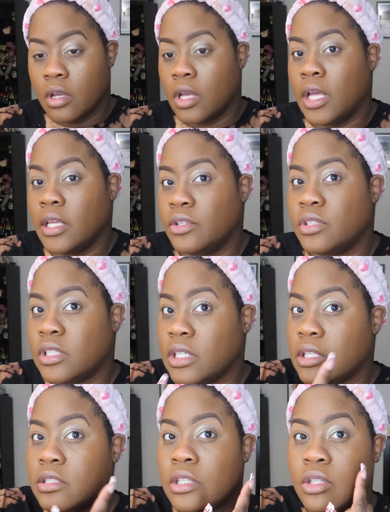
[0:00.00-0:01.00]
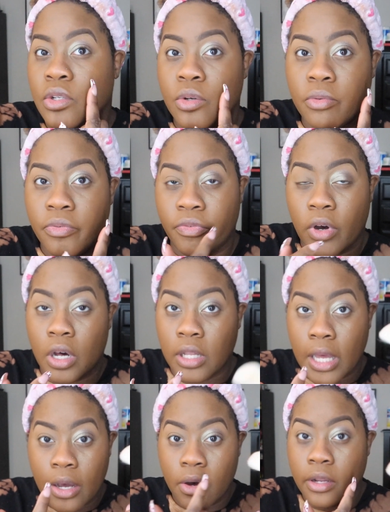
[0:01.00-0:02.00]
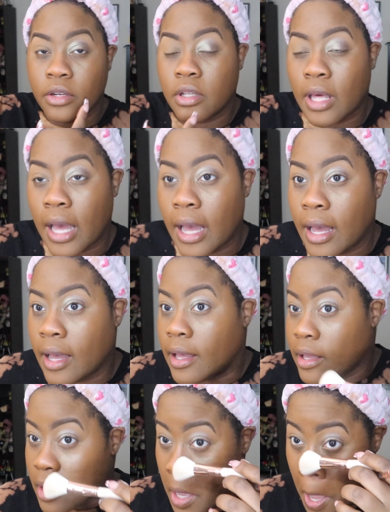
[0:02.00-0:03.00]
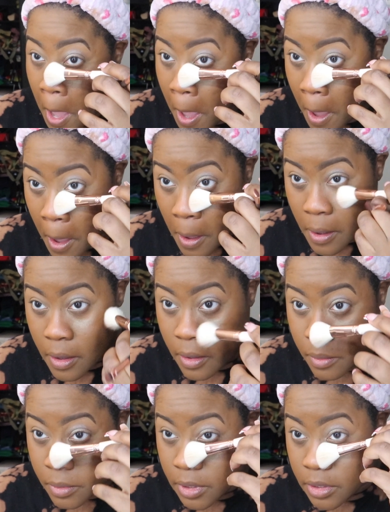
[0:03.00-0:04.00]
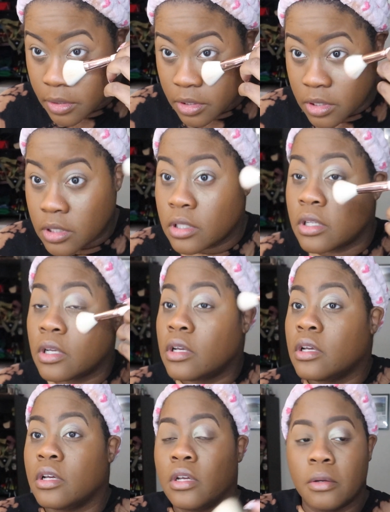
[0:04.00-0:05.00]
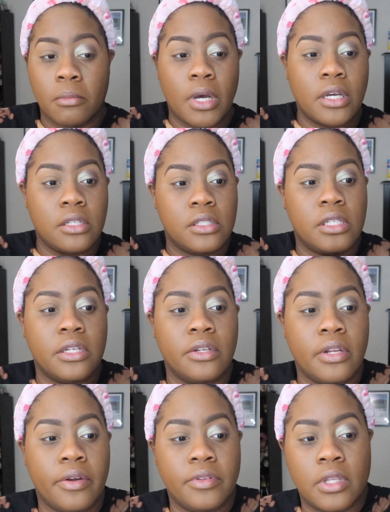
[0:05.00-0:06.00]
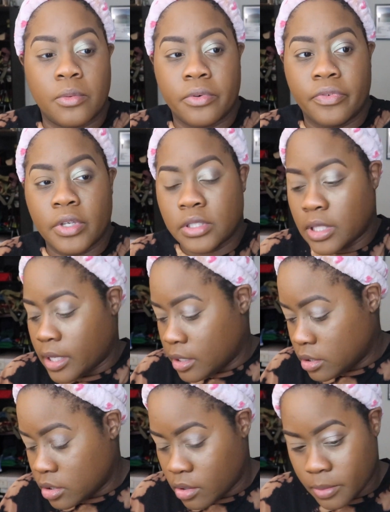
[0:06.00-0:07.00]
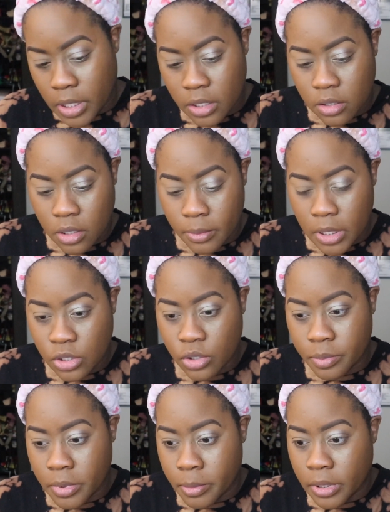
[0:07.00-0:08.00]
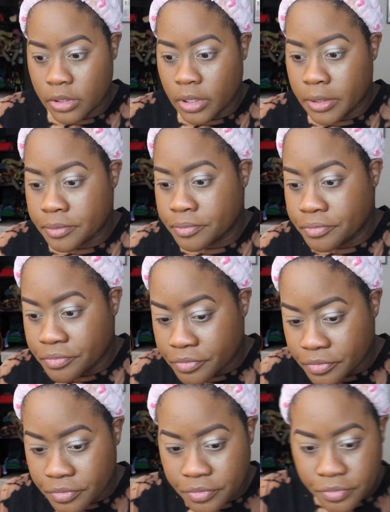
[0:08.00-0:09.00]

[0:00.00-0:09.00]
And you see there's a little fallout under the eye, which my concealer and everything will fix that. So I'm not tripping about that.